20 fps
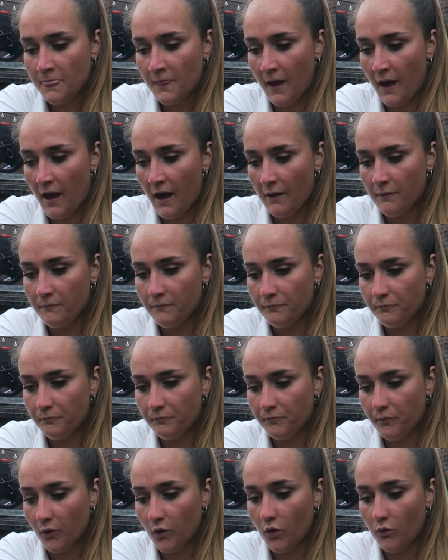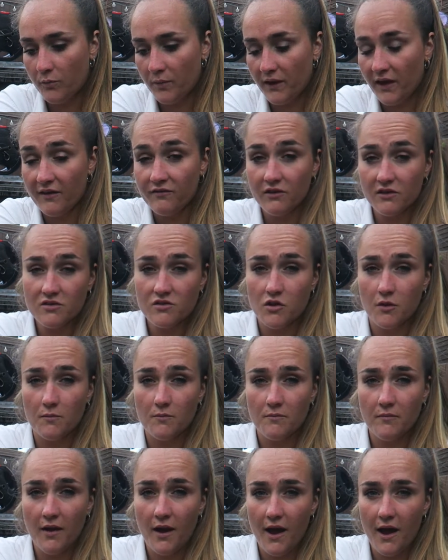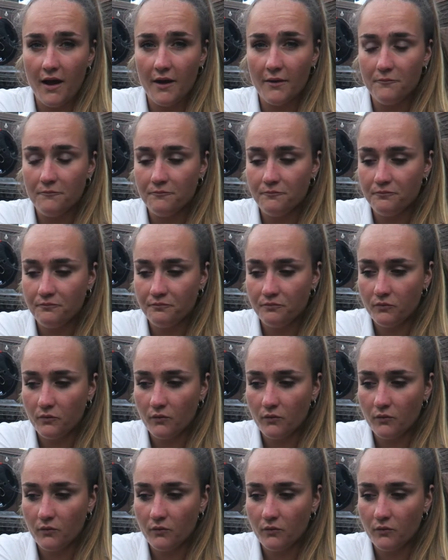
But I hope it gave you some